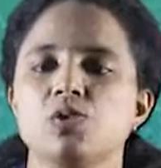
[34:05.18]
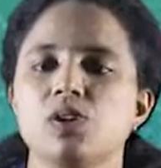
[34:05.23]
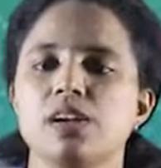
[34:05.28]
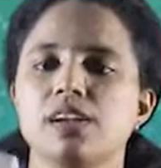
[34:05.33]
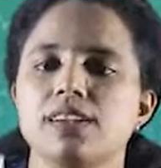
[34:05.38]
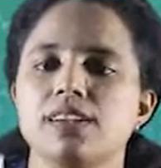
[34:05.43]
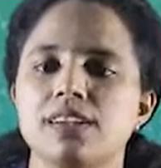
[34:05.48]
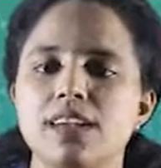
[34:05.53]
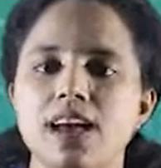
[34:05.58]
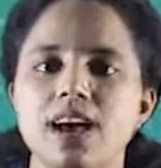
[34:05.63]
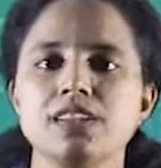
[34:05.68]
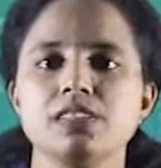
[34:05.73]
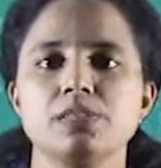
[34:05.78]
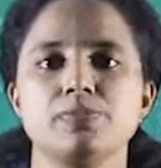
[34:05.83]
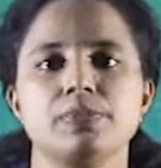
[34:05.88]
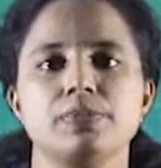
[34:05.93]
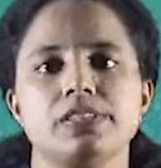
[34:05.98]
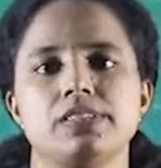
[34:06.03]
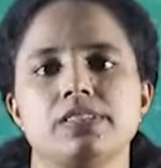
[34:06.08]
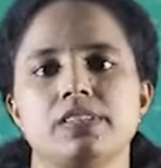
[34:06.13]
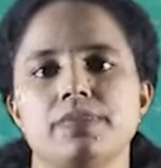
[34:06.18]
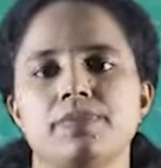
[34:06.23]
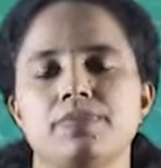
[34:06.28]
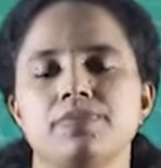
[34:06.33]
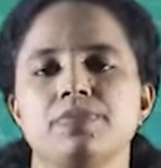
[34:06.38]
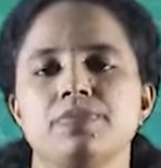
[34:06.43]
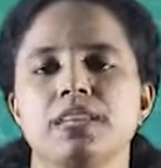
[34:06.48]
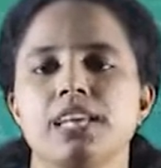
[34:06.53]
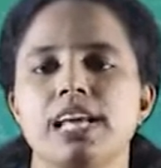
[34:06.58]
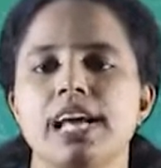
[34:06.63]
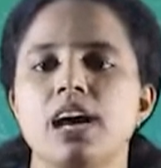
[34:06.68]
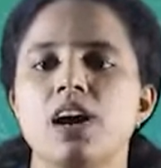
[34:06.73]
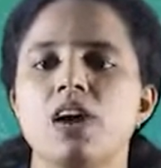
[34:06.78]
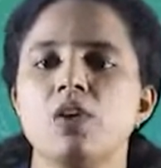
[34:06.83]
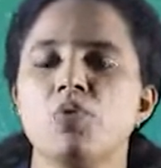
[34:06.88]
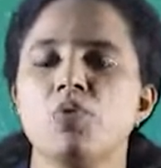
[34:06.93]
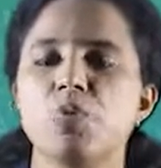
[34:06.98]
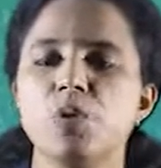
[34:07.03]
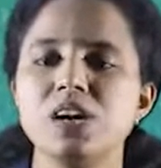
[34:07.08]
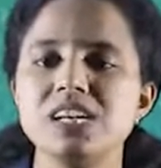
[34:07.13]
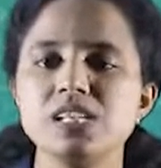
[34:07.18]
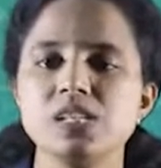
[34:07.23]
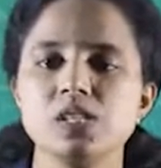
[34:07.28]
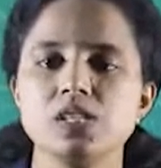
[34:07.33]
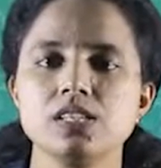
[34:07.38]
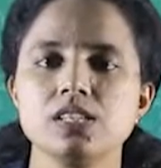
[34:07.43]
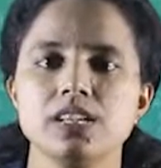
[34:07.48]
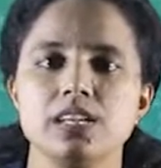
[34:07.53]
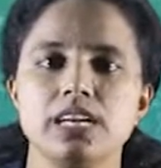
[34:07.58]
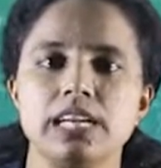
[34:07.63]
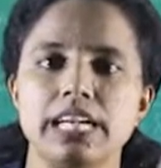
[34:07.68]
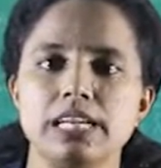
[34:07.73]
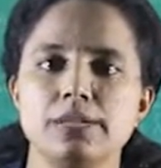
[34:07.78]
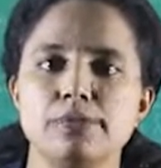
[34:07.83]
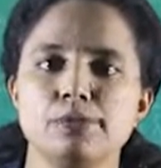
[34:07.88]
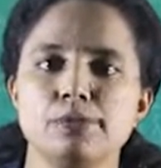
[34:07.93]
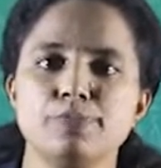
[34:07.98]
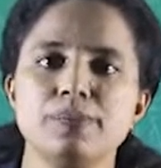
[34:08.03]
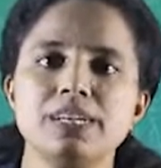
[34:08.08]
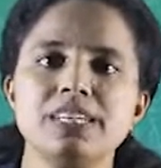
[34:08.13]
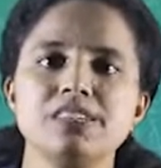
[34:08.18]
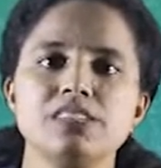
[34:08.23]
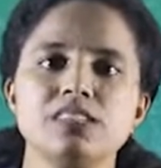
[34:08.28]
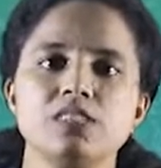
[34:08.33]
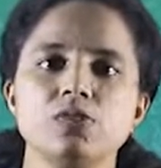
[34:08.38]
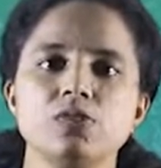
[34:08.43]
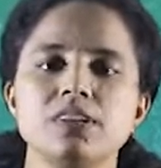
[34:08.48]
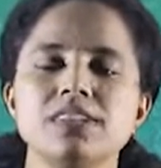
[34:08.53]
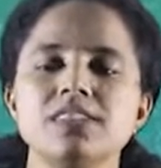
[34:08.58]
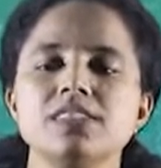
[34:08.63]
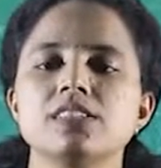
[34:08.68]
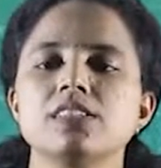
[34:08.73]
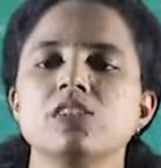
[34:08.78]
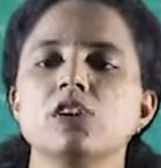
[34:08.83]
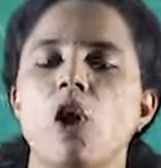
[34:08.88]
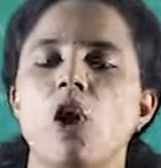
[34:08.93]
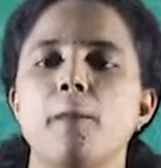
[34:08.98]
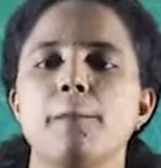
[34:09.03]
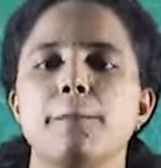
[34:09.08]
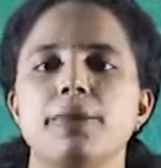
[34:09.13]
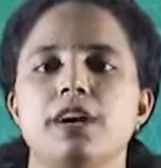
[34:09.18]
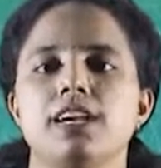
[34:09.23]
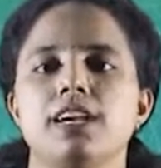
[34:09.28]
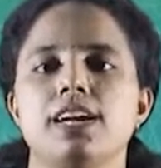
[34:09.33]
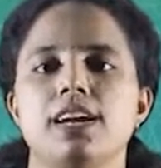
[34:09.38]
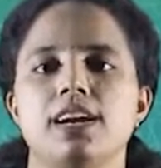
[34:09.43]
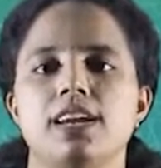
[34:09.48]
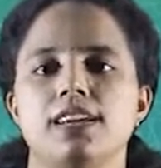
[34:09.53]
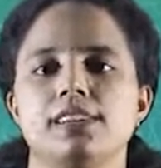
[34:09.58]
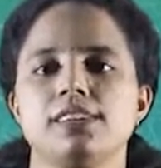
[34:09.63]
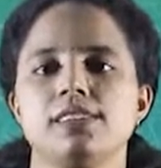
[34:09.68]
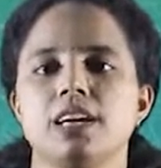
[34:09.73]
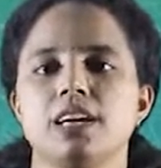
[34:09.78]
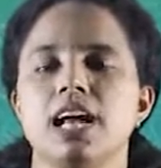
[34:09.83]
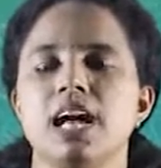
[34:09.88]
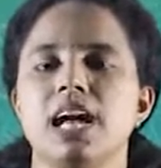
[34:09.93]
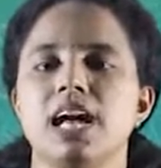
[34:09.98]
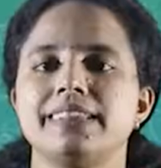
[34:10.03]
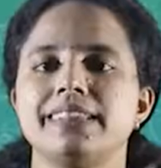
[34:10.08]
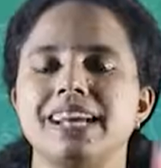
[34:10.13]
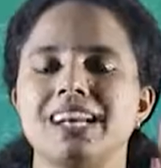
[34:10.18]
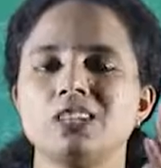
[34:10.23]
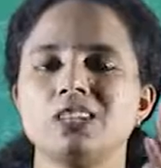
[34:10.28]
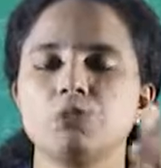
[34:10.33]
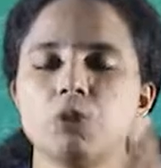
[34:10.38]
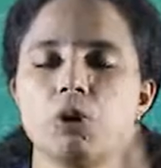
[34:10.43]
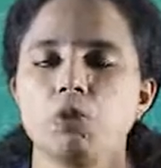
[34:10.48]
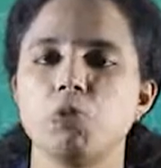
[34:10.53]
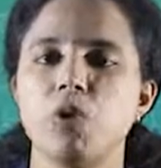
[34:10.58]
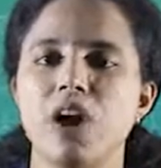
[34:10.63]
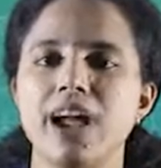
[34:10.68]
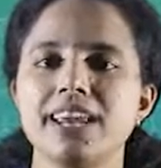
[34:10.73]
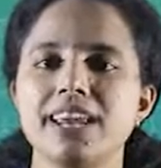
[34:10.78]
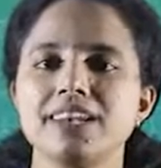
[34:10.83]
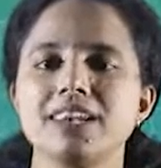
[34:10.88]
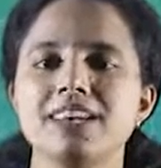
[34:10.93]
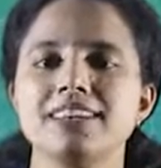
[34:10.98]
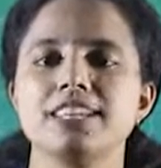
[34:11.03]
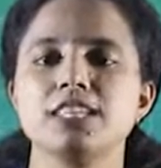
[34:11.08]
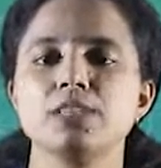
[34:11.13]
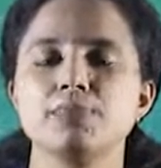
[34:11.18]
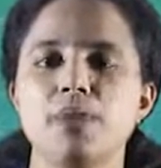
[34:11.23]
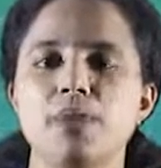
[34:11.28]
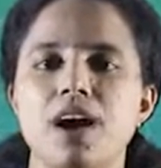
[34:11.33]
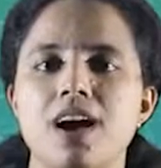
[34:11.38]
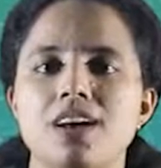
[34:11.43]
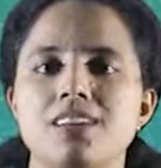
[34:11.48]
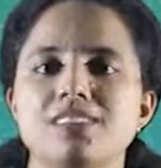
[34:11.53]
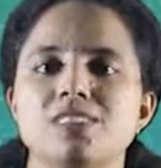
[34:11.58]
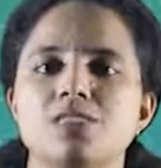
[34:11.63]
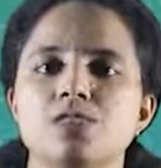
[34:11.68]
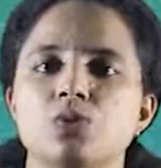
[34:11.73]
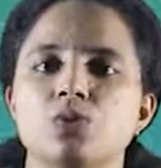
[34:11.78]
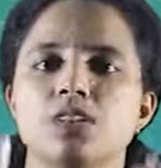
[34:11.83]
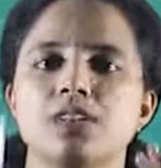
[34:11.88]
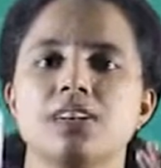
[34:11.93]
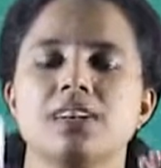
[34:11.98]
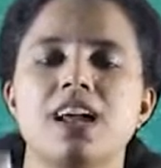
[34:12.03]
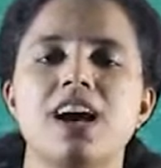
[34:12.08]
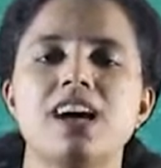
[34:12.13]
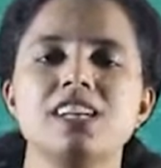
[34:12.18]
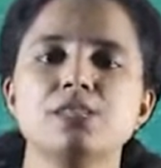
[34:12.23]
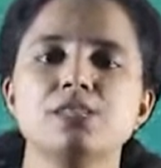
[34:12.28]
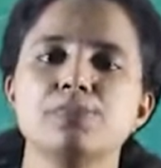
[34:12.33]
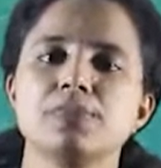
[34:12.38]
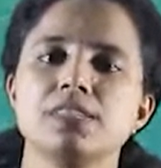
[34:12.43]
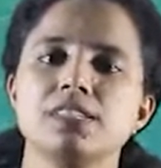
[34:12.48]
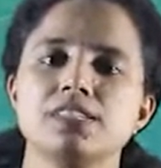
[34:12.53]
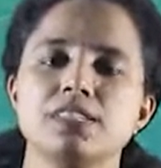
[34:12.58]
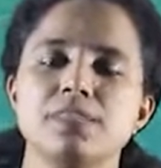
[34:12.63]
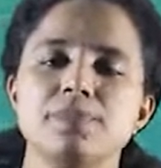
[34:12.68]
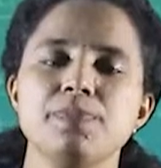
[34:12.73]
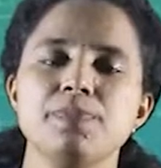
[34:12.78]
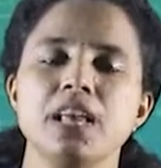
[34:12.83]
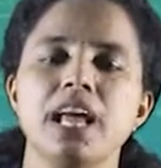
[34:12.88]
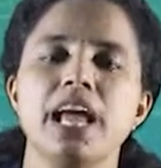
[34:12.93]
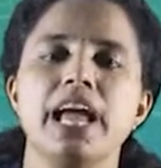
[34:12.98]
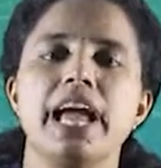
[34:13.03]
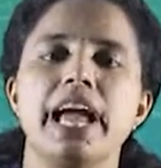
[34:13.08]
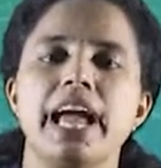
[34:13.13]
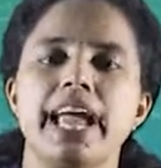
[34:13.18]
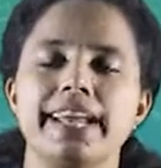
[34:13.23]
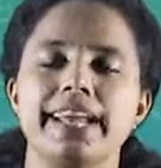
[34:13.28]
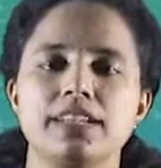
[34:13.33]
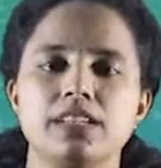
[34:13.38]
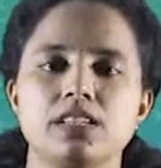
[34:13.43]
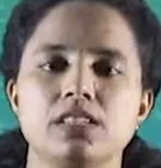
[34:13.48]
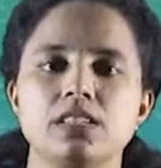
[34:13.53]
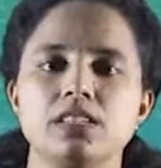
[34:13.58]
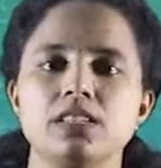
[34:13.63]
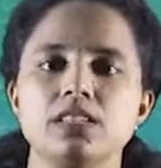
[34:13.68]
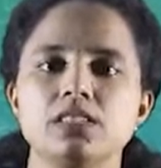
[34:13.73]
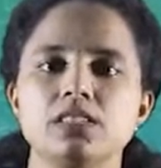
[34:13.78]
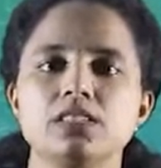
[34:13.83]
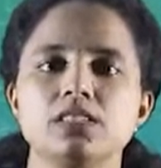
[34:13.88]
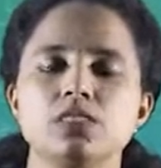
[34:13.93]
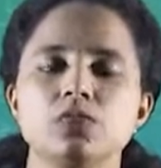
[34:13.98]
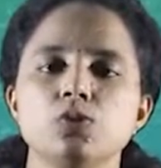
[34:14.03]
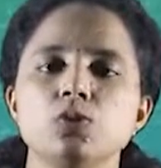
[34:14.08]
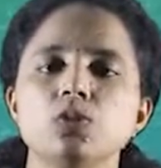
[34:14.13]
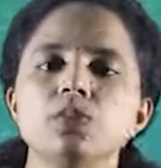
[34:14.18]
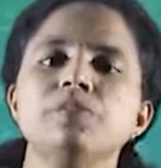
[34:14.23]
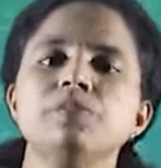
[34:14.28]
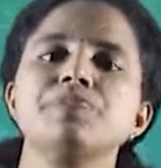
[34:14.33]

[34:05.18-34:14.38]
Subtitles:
through a glass prism, first it splits into its component colors. That is, when white light is passed through the glass prism, it turns into